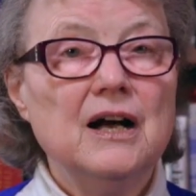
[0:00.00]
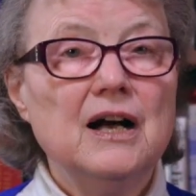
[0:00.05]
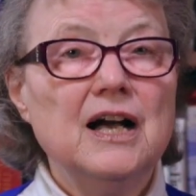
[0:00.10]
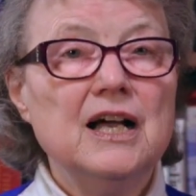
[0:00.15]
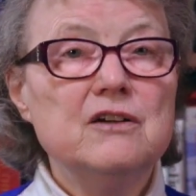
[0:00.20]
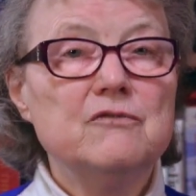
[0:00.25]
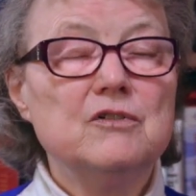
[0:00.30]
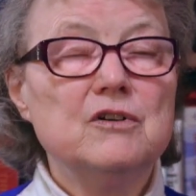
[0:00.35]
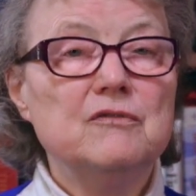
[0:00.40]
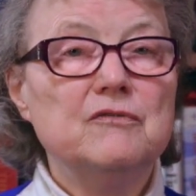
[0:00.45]

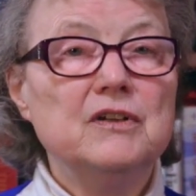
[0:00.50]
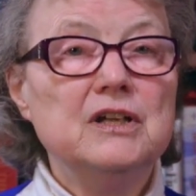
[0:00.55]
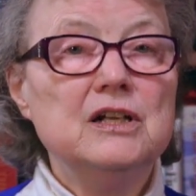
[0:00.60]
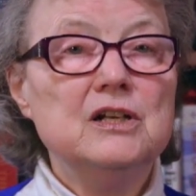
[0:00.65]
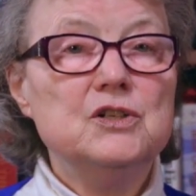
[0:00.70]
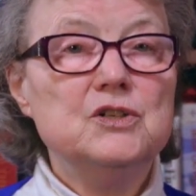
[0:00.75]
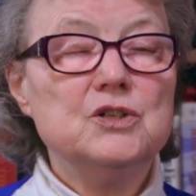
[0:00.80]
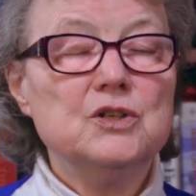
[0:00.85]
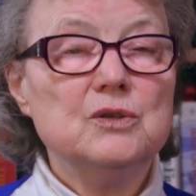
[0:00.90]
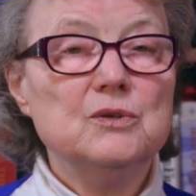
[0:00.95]
I've
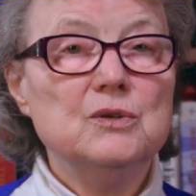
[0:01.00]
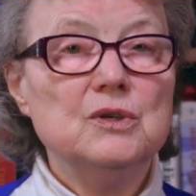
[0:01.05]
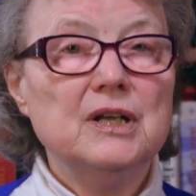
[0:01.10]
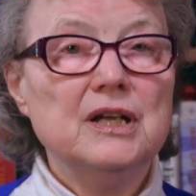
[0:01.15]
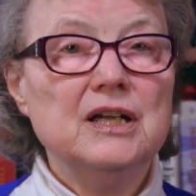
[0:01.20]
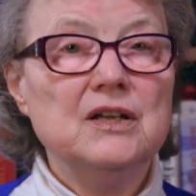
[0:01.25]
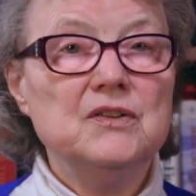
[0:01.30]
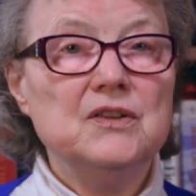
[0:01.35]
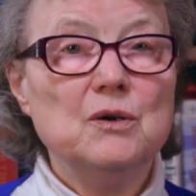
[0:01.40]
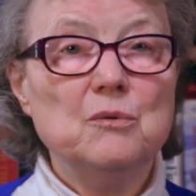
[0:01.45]
revealed you
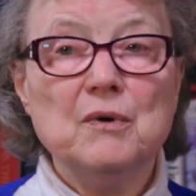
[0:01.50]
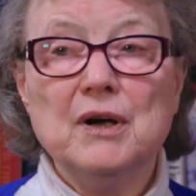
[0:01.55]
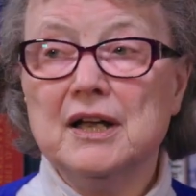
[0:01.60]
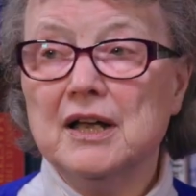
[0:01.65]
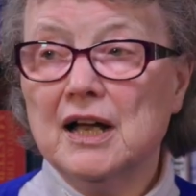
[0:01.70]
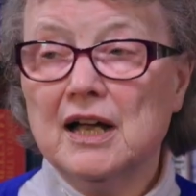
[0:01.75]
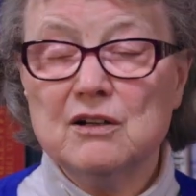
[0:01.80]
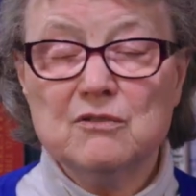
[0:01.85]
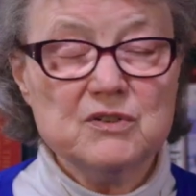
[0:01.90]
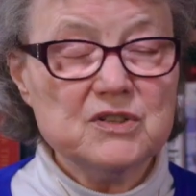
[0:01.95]
in the
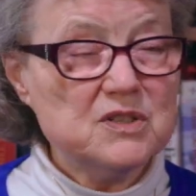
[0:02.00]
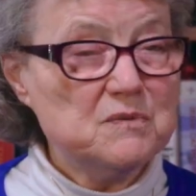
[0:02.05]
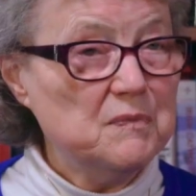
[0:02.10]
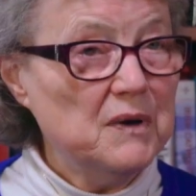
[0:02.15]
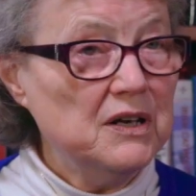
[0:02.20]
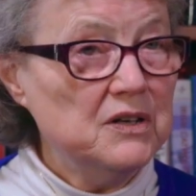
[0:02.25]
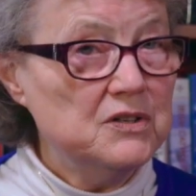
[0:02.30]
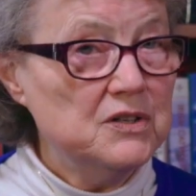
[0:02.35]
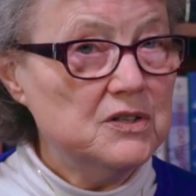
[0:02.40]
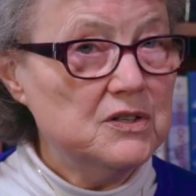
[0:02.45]
way I
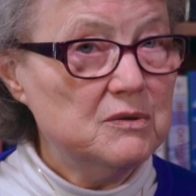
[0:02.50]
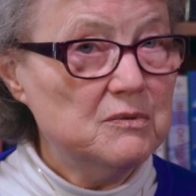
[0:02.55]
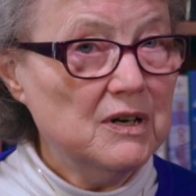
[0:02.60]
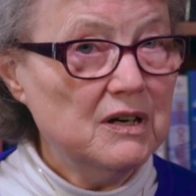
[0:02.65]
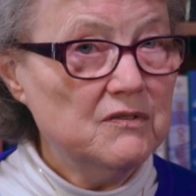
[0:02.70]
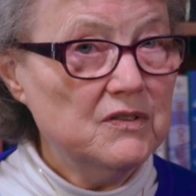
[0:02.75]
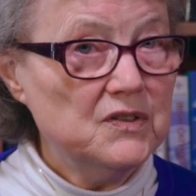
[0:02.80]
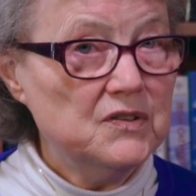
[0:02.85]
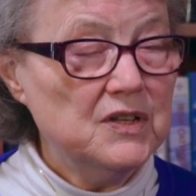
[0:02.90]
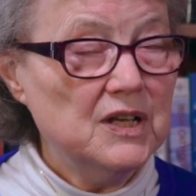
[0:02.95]
responded to
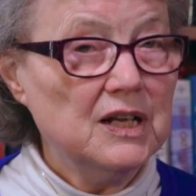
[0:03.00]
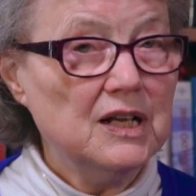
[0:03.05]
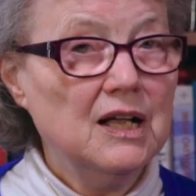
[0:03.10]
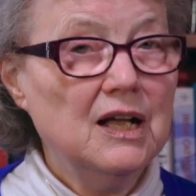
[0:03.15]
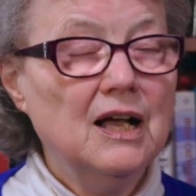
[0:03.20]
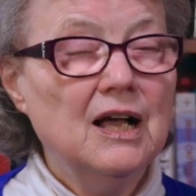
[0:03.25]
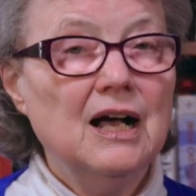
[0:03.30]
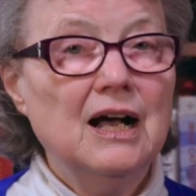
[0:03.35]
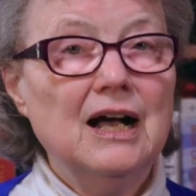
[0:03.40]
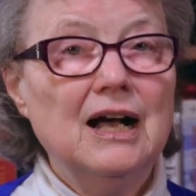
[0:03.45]
everything.
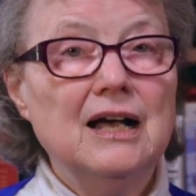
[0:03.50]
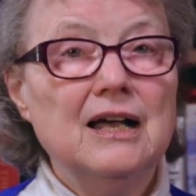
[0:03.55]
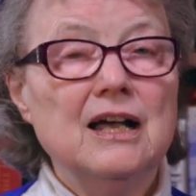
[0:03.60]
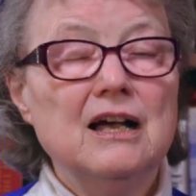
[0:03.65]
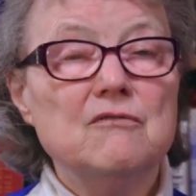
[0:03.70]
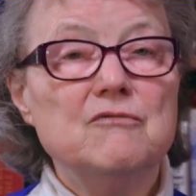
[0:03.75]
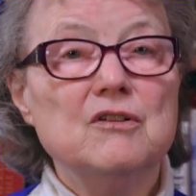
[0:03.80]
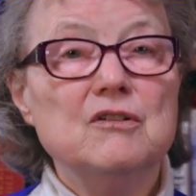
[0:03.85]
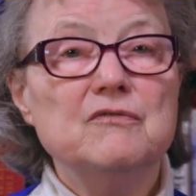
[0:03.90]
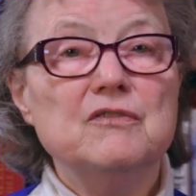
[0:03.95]
I
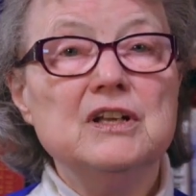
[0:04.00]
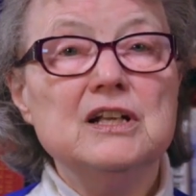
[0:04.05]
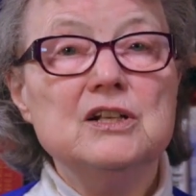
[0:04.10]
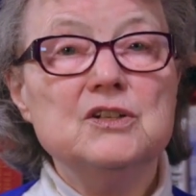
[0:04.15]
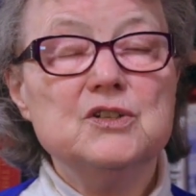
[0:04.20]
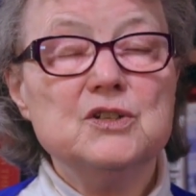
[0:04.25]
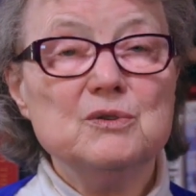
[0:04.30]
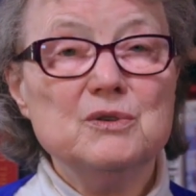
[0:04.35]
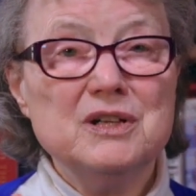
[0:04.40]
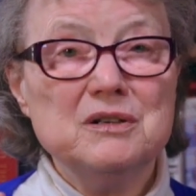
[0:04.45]
have
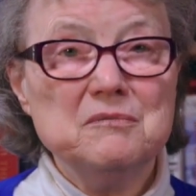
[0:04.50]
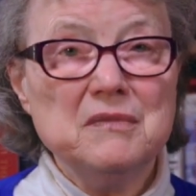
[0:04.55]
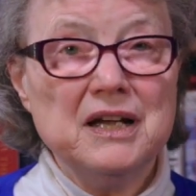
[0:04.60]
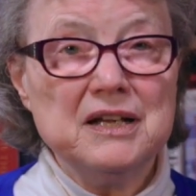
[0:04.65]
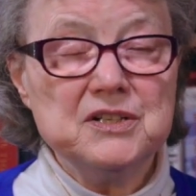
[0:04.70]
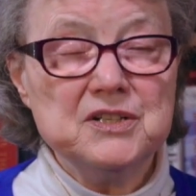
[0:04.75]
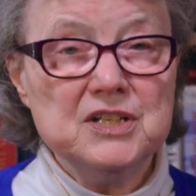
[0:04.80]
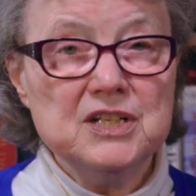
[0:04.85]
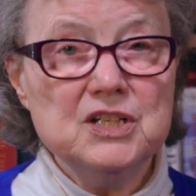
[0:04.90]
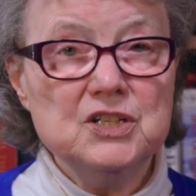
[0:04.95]
revealed you in my
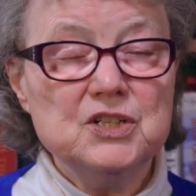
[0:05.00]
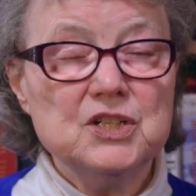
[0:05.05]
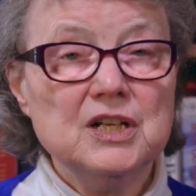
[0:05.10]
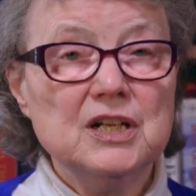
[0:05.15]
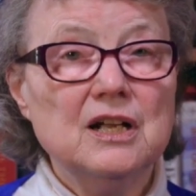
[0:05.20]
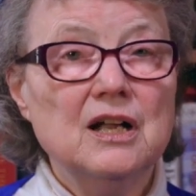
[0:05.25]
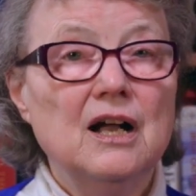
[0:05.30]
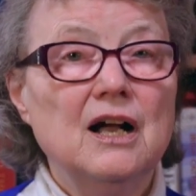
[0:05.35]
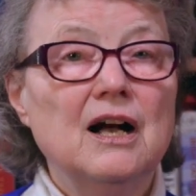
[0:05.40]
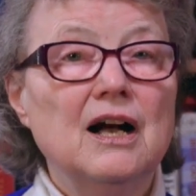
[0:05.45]

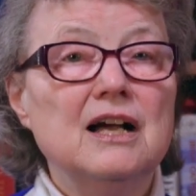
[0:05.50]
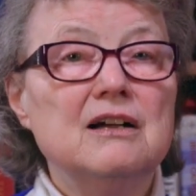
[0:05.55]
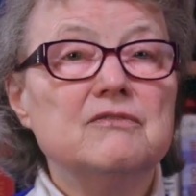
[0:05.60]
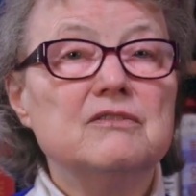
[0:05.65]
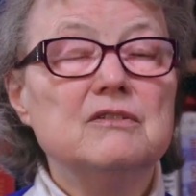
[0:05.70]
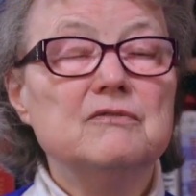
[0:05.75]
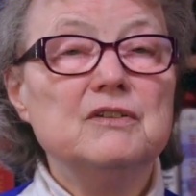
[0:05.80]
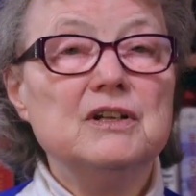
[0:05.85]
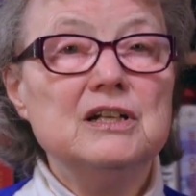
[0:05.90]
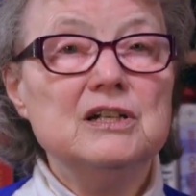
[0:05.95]
teaching. I've
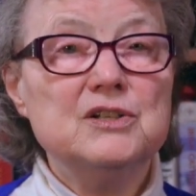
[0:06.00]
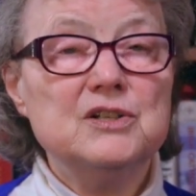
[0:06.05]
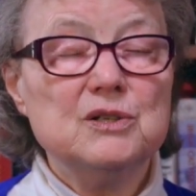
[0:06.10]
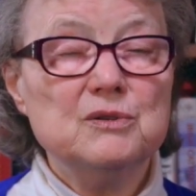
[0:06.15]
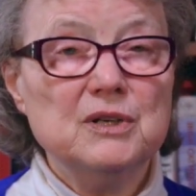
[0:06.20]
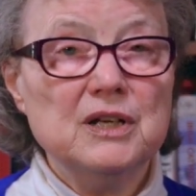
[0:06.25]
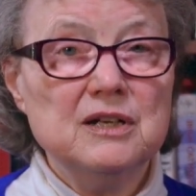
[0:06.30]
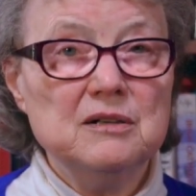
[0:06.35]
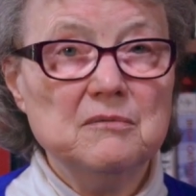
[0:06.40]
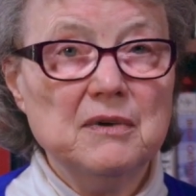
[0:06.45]
revealed you
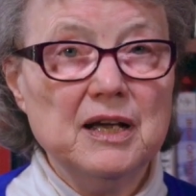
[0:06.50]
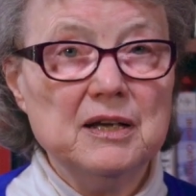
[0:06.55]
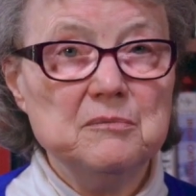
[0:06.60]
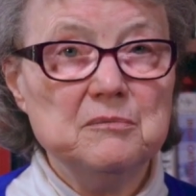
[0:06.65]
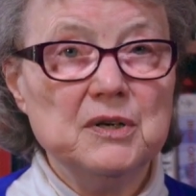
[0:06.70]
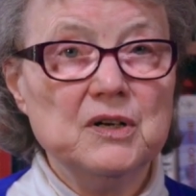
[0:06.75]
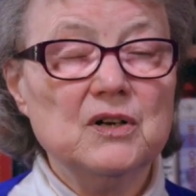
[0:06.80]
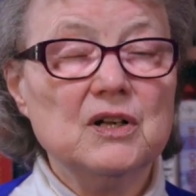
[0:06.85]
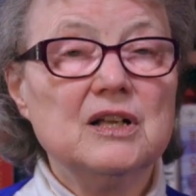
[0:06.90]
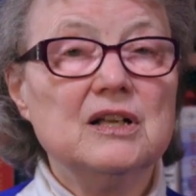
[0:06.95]
in my
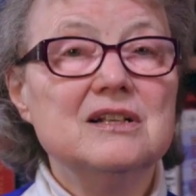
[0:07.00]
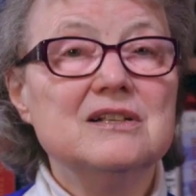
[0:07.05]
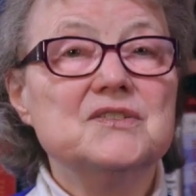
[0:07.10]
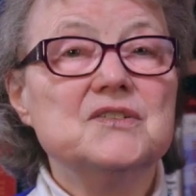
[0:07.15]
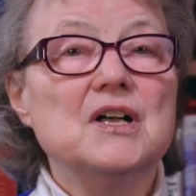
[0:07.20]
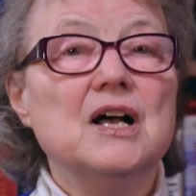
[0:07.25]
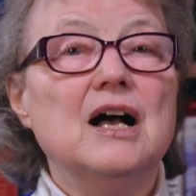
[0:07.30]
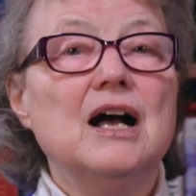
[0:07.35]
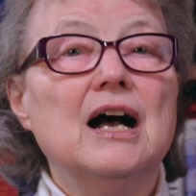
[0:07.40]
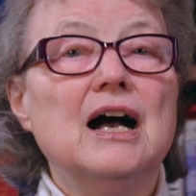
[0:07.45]

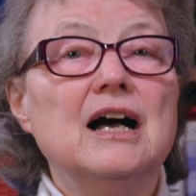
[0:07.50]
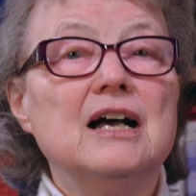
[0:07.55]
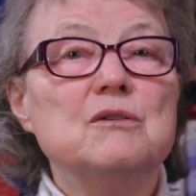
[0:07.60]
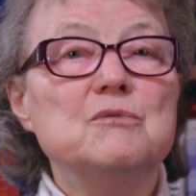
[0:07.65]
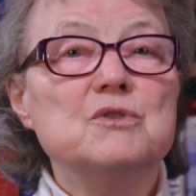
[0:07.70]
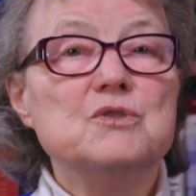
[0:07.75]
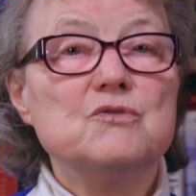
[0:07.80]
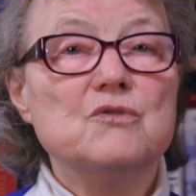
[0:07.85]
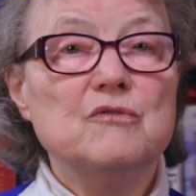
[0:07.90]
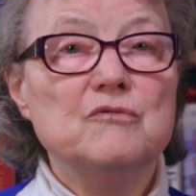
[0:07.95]
miracles. I
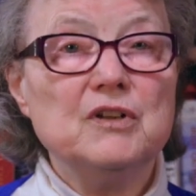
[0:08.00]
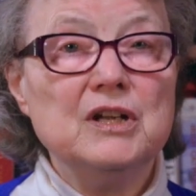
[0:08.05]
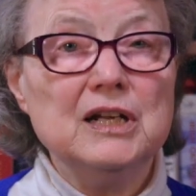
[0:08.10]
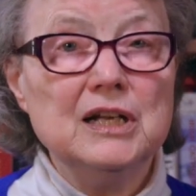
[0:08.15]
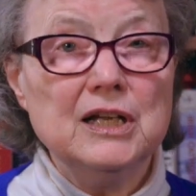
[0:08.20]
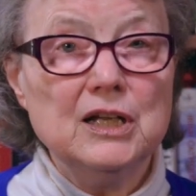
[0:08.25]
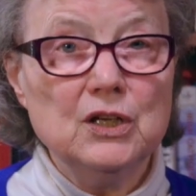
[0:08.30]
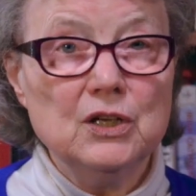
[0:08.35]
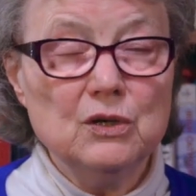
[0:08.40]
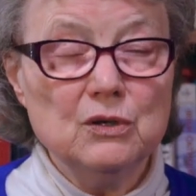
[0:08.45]
was
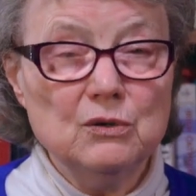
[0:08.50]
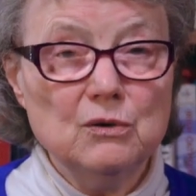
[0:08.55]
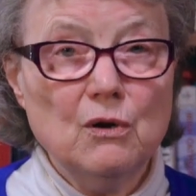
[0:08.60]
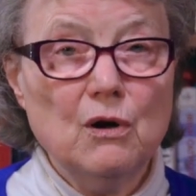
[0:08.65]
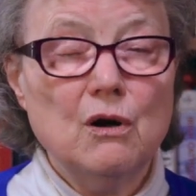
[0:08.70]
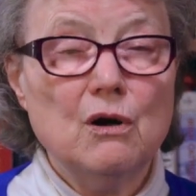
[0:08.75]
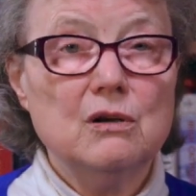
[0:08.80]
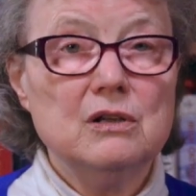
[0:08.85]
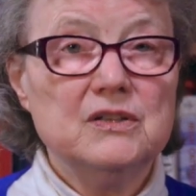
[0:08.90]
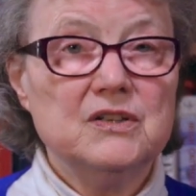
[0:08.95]
revealing you
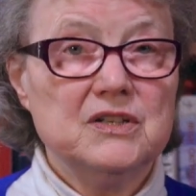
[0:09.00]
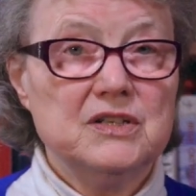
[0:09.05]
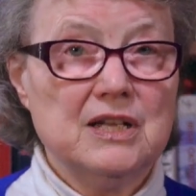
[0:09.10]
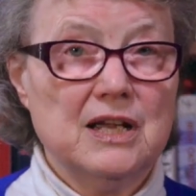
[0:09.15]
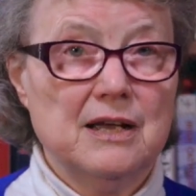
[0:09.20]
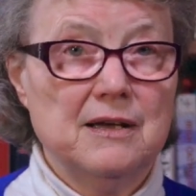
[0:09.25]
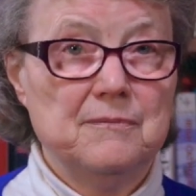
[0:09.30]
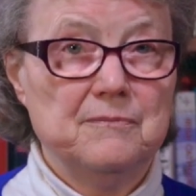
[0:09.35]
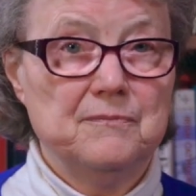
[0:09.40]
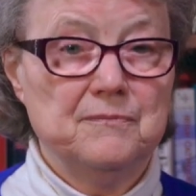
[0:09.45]
all the
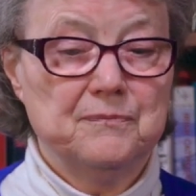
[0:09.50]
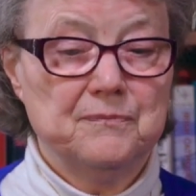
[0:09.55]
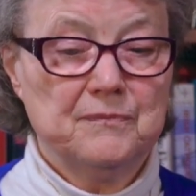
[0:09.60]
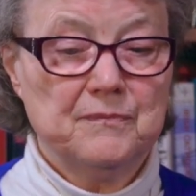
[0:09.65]
time.